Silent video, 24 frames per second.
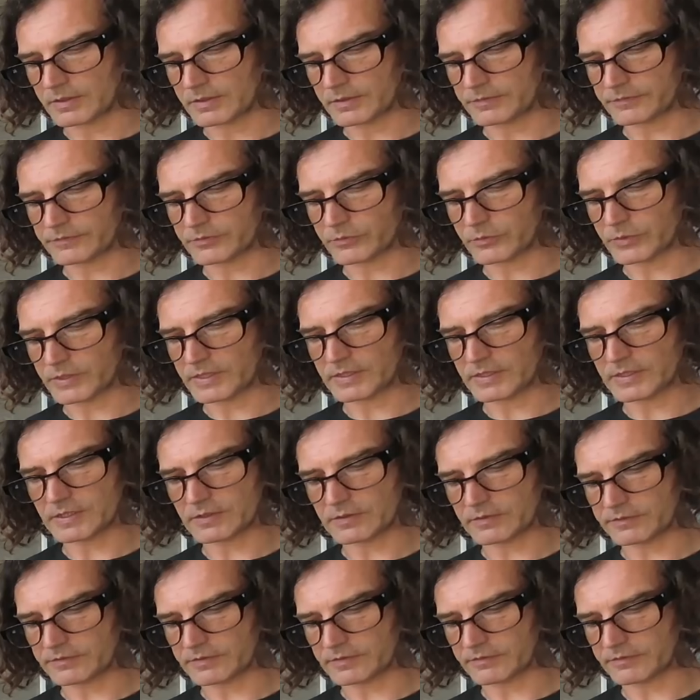so we can get
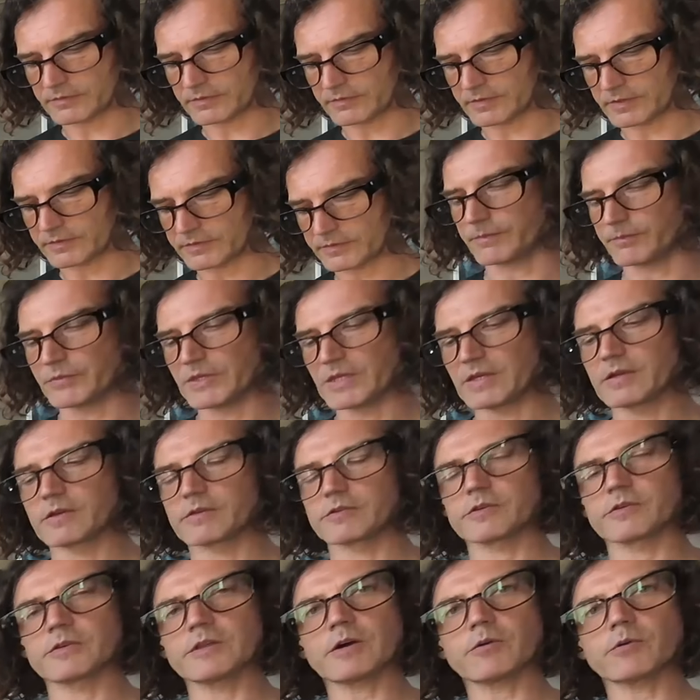a sense of it.
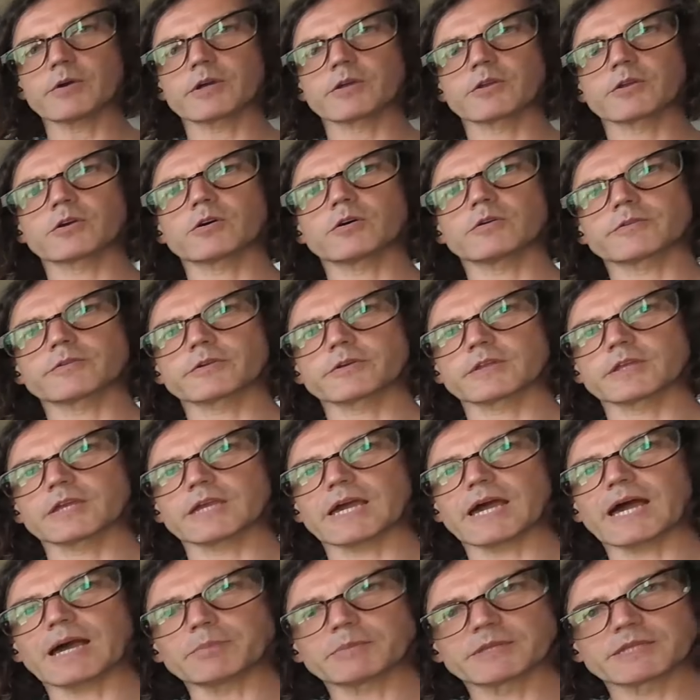So now we're going to go over the
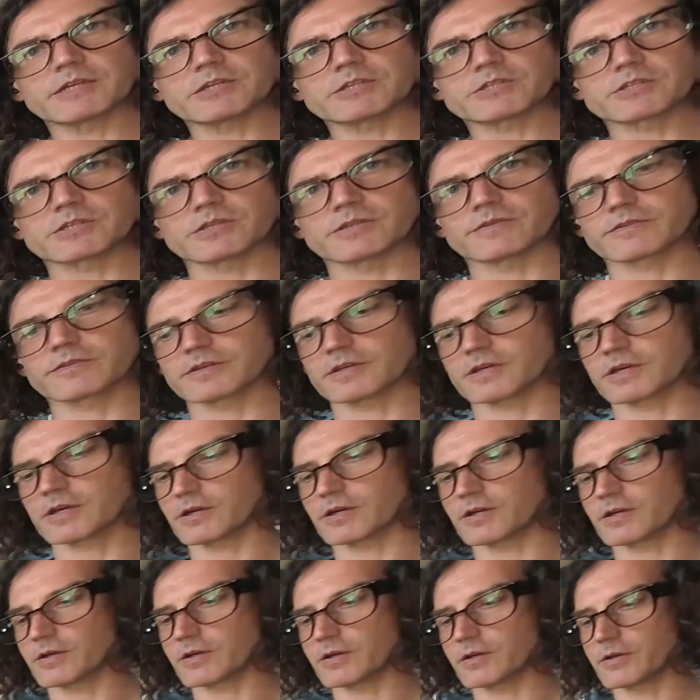applications.
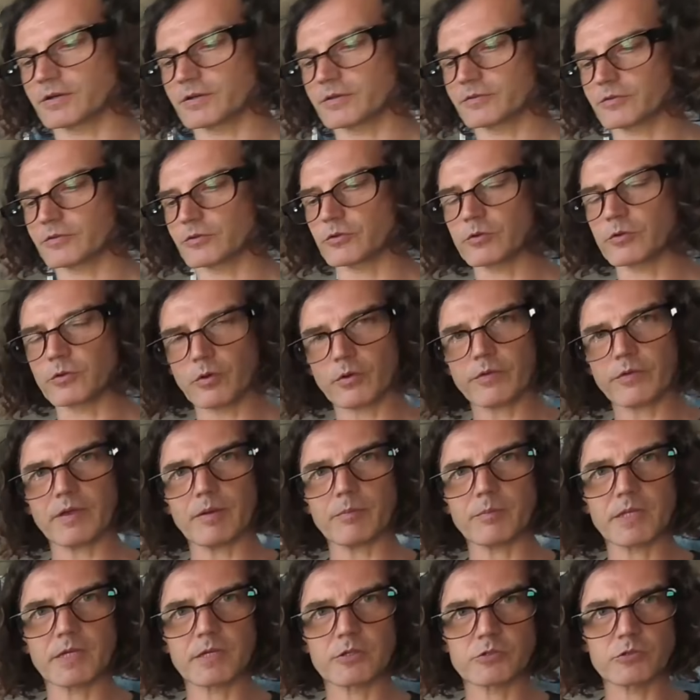So the North
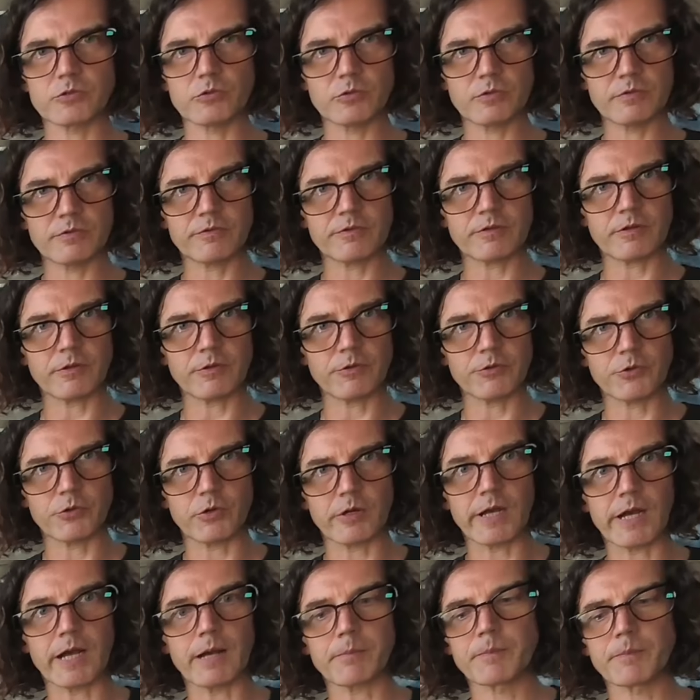application you install on your
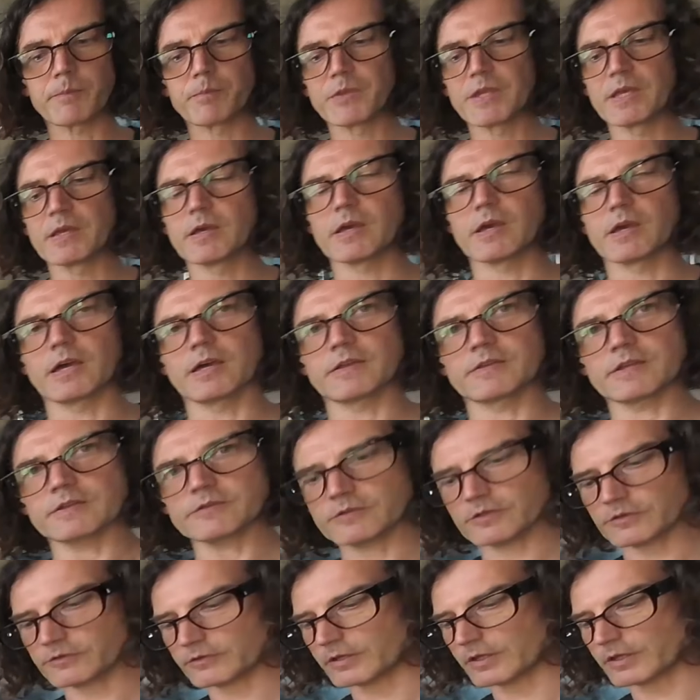app, and that
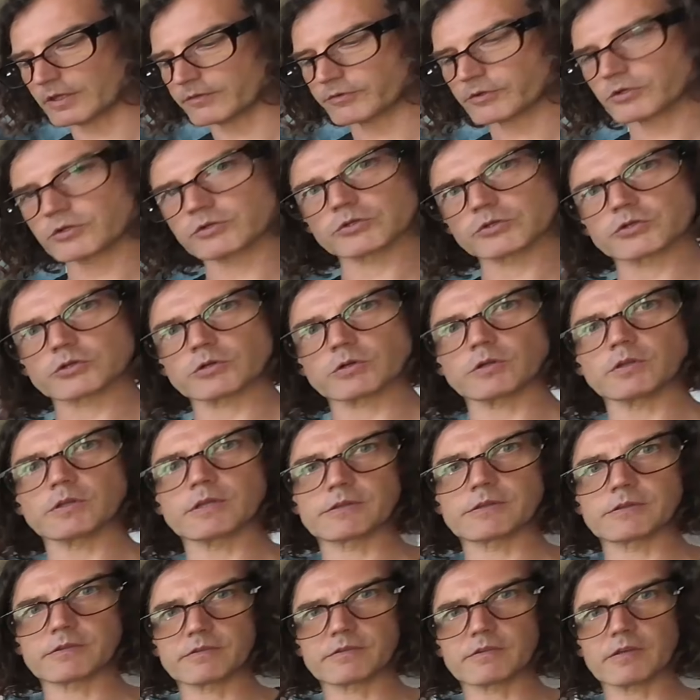does a lot of the control
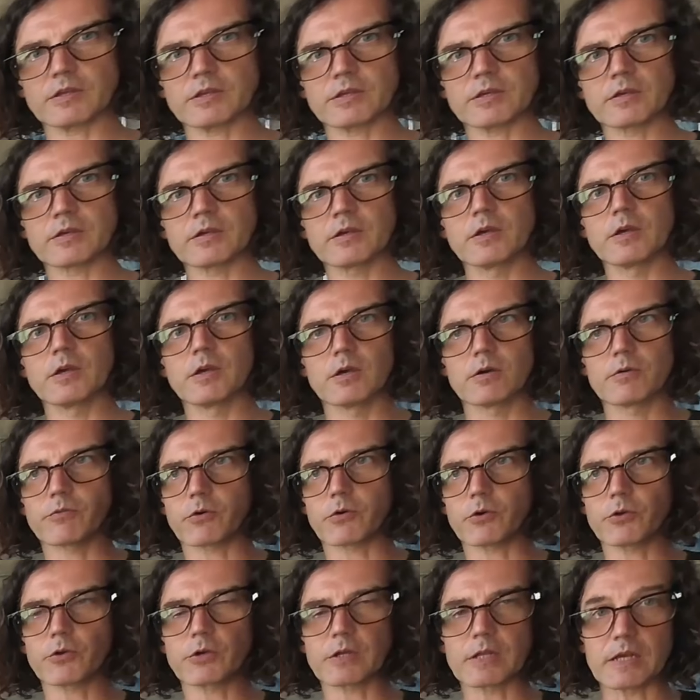and the setting
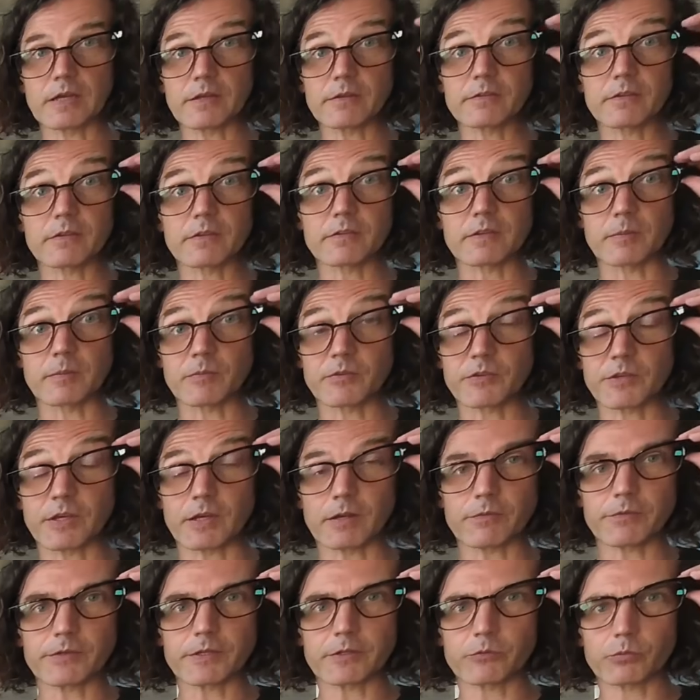for the glasses
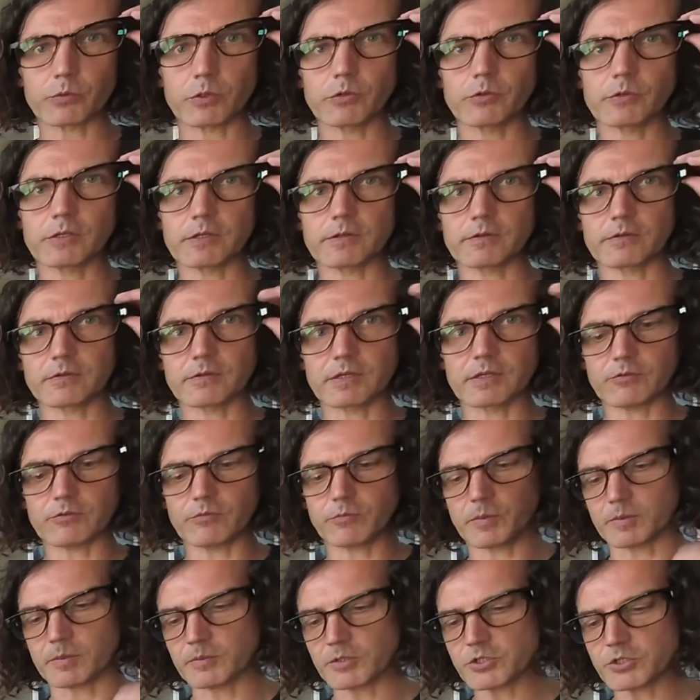themselves. That's where you can
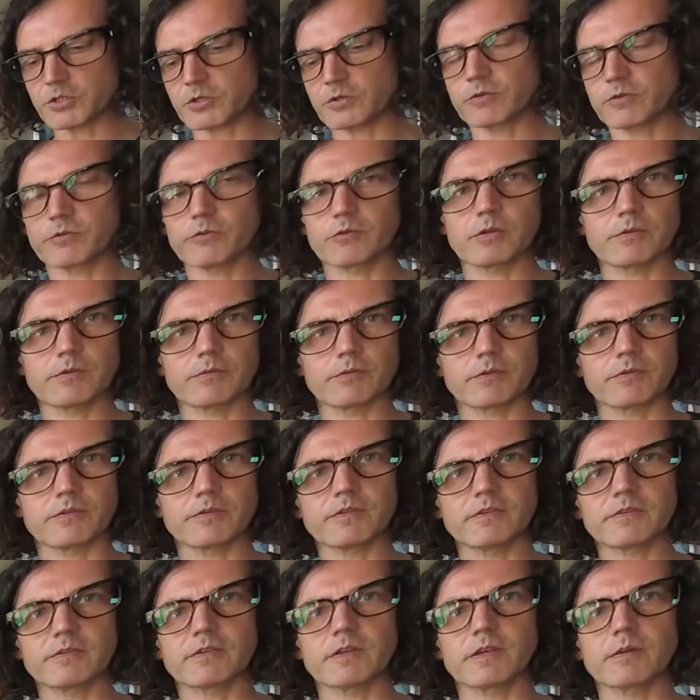give permissions to different
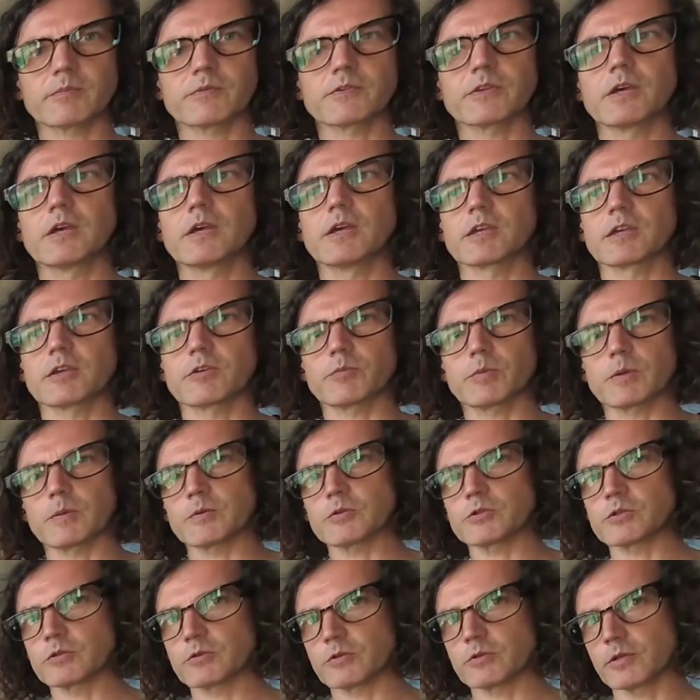systems, give
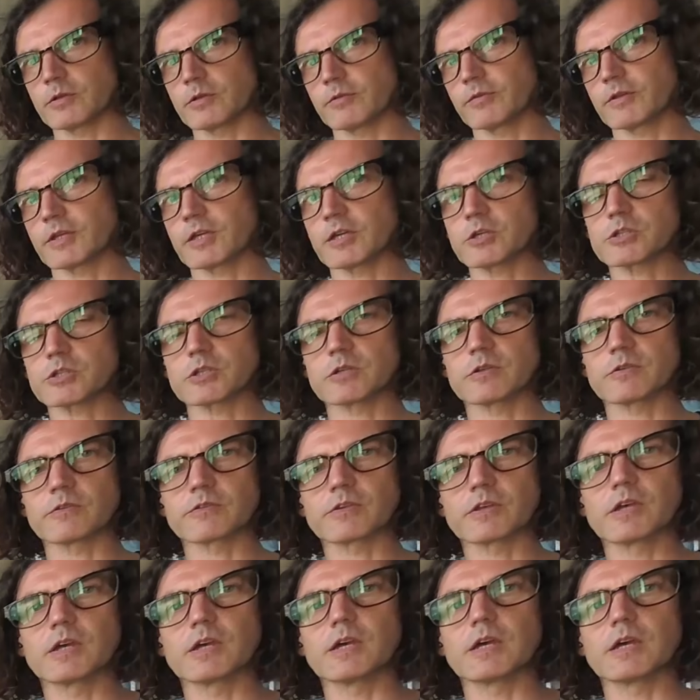permission to notifications,